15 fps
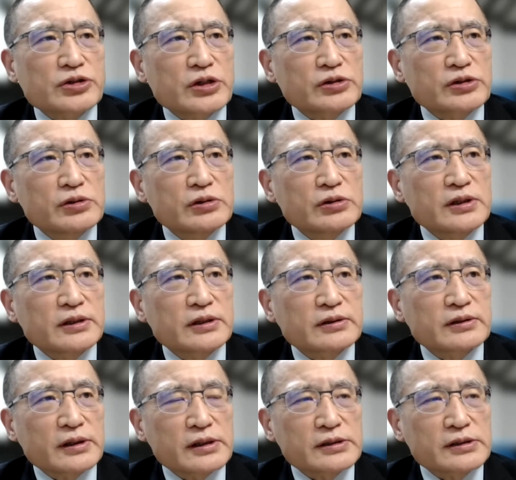as nuclear
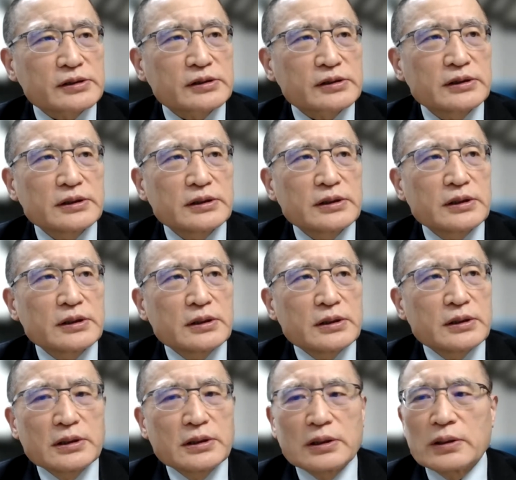tests
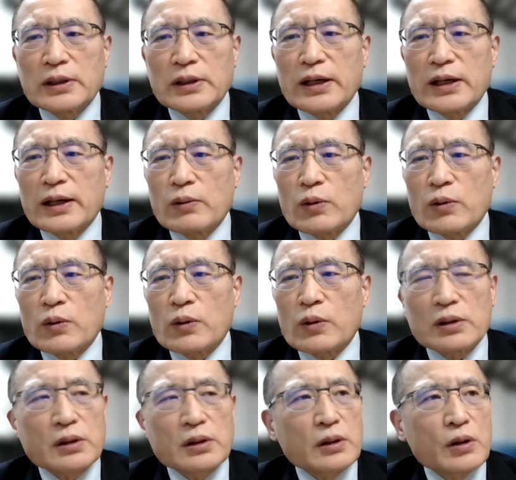or, uh,
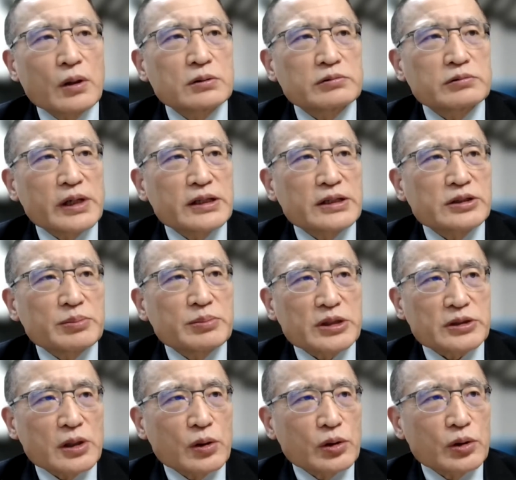or long-range
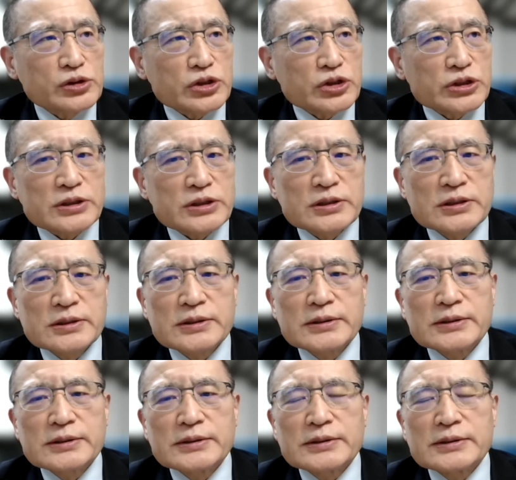missile launches.
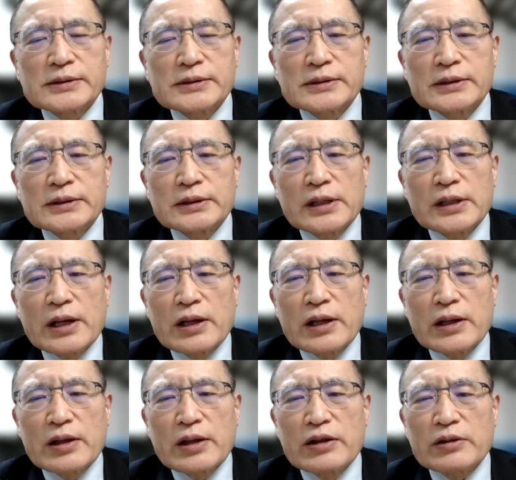Uh,
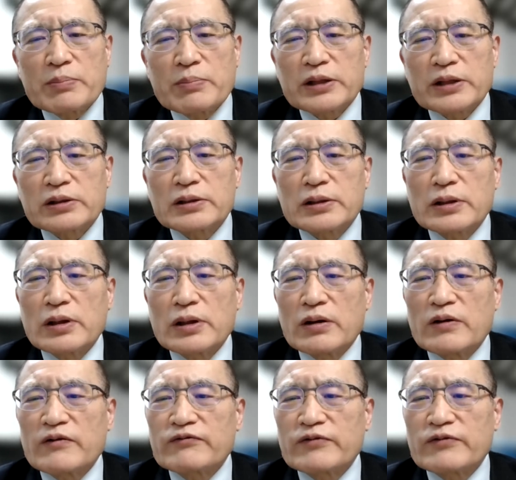the pattern
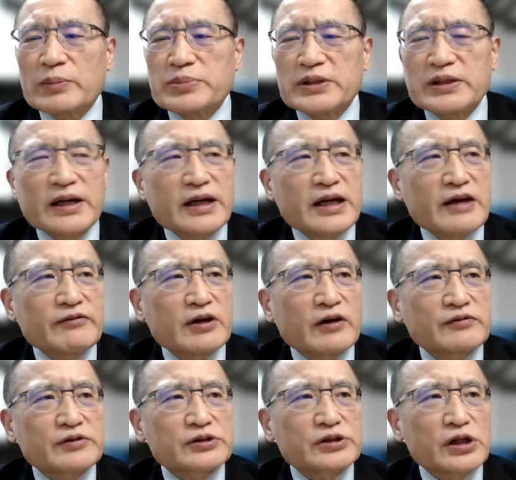of uh, behavior
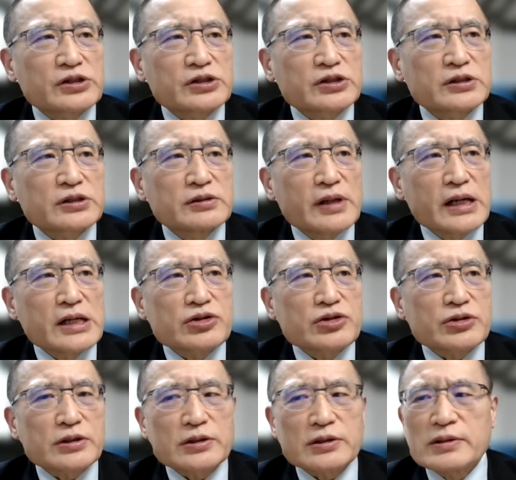of such
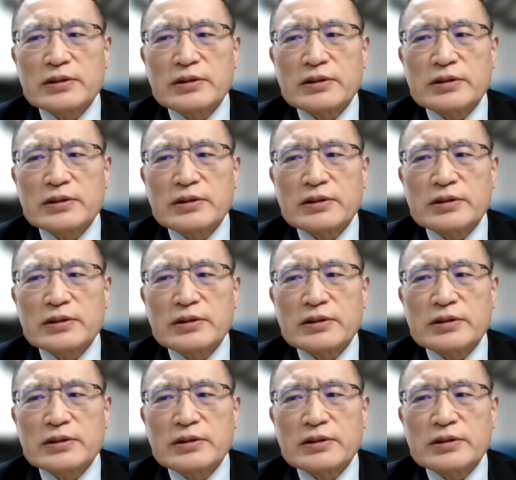nature